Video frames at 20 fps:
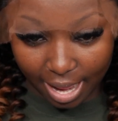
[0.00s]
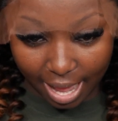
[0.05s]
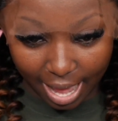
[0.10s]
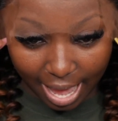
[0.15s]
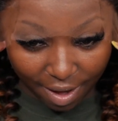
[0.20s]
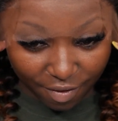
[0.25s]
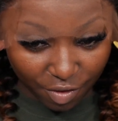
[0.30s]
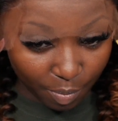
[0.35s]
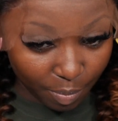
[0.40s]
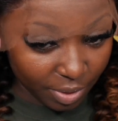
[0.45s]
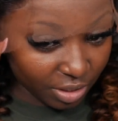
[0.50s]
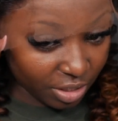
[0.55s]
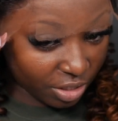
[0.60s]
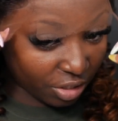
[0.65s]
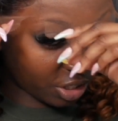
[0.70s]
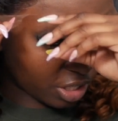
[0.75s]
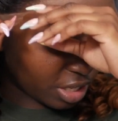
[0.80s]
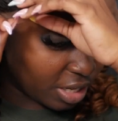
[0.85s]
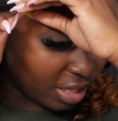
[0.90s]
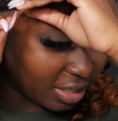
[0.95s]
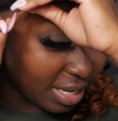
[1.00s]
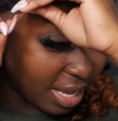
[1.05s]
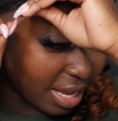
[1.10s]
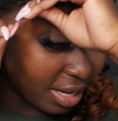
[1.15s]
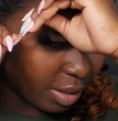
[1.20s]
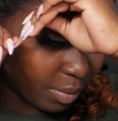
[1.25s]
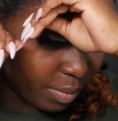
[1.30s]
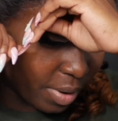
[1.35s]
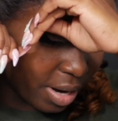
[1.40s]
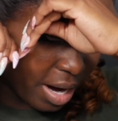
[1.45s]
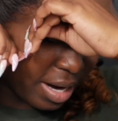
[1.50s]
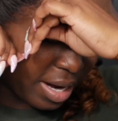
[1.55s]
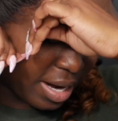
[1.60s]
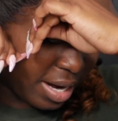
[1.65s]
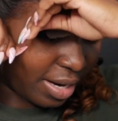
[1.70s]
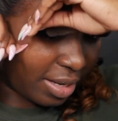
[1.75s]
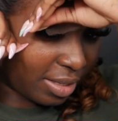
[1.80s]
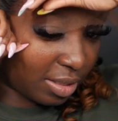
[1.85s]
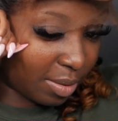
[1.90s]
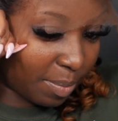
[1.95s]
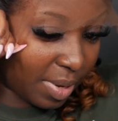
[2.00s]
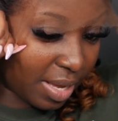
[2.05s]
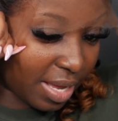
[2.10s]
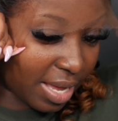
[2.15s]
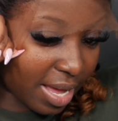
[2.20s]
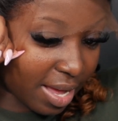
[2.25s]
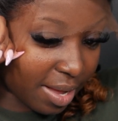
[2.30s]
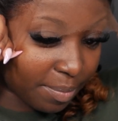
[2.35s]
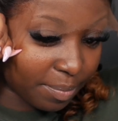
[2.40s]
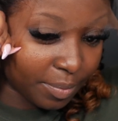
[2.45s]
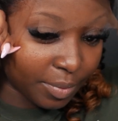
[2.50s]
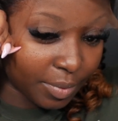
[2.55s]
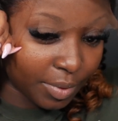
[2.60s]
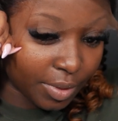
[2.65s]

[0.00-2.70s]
I have it positioned exactly where I need it to be at.